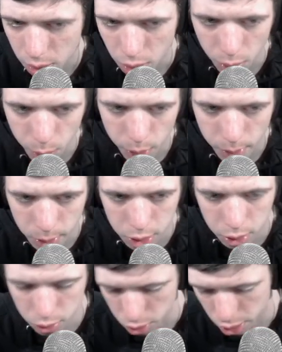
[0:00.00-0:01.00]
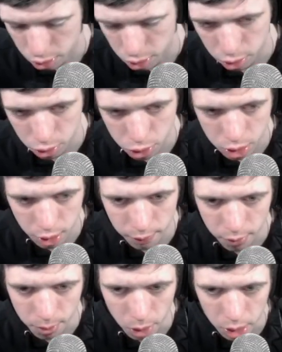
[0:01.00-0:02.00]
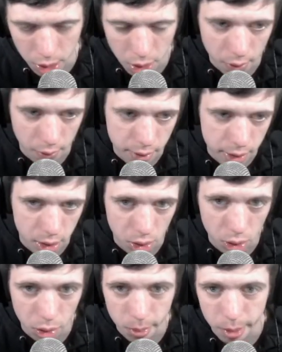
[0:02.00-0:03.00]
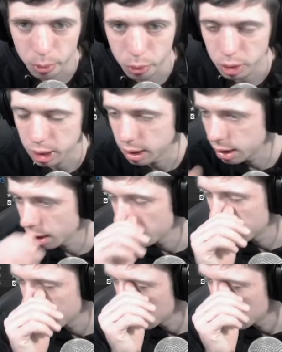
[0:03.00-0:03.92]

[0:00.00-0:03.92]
Oh, but we can do is you can just leave it one in, it's a little bit more easier.